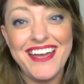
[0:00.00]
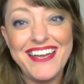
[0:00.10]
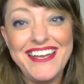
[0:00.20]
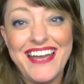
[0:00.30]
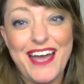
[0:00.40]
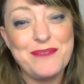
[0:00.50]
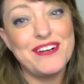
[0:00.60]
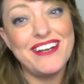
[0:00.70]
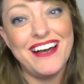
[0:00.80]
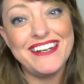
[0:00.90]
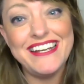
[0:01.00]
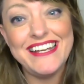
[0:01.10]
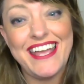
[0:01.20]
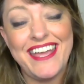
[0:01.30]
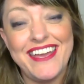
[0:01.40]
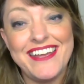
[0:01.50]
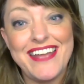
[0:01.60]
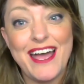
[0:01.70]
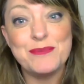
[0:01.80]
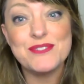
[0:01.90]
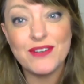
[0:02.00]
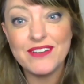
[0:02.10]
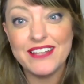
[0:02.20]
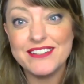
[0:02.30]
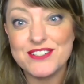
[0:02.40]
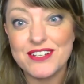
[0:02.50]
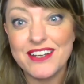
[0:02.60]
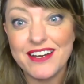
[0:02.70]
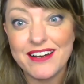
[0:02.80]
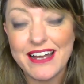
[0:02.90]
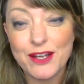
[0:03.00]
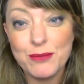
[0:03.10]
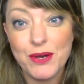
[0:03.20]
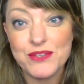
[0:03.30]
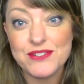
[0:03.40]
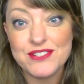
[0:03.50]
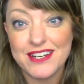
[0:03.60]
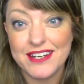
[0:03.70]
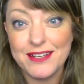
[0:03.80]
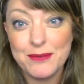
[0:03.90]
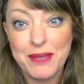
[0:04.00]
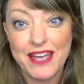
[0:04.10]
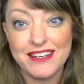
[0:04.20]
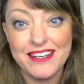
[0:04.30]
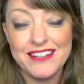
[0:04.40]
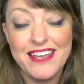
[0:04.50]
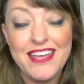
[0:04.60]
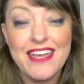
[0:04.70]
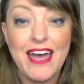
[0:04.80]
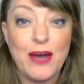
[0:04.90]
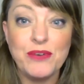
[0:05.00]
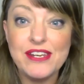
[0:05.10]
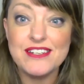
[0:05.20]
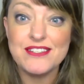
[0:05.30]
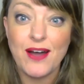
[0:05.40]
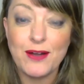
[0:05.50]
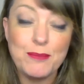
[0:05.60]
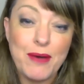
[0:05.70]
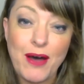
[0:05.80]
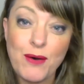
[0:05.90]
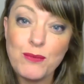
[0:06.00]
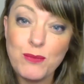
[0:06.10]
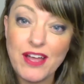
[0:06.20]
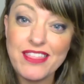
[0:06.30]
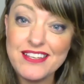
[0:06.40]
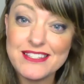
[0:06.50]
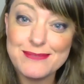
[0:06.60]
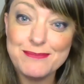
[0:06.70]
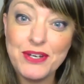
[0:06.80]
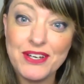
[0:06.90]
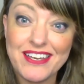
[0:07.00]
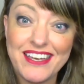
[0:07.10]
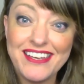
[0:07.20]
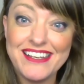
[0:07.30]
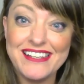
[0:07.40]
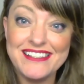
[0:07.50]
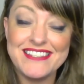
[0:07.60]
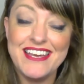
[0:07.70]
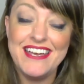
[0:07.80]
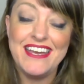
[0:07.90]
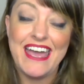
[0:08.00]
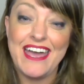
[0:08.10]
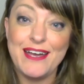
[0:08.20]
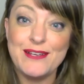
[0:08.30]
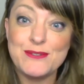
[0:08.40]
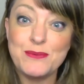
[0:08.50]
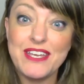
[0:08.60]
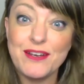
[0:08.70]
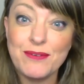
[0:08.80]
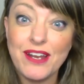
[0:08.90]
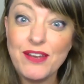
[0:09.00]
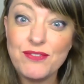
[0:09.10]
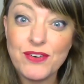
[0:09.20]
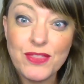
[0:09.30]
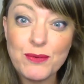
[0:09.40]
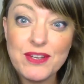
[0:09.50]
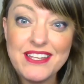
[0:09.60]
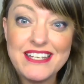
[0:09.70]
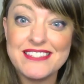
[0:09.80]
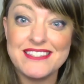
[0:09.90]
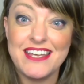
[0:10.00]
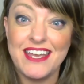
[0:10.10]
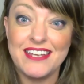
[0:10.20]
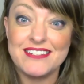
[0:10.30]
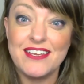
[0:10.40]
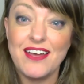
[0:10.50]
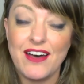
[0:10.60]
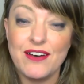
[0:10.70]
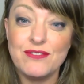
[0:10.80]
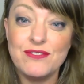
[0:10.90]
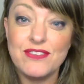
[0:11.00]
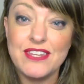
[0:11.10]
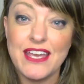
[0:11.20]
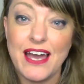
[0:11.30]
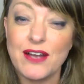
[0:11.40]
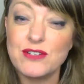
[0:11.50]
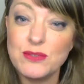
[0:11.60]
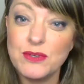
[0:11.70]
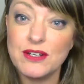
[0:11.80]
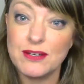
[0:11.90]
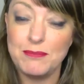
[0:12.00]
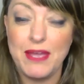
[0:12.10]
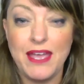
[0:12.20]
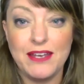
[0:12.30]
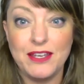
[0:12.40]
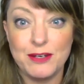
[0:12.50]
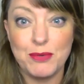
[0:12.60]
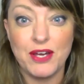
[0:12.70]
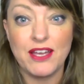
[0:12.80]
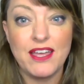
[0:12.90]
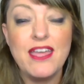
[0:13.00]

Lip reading: Hi, I'm Rihanna, and I'm so glad that you're here at Composer Study Companion. I wanted to talk about what this book is as we get ready for the release date of the actual companion book.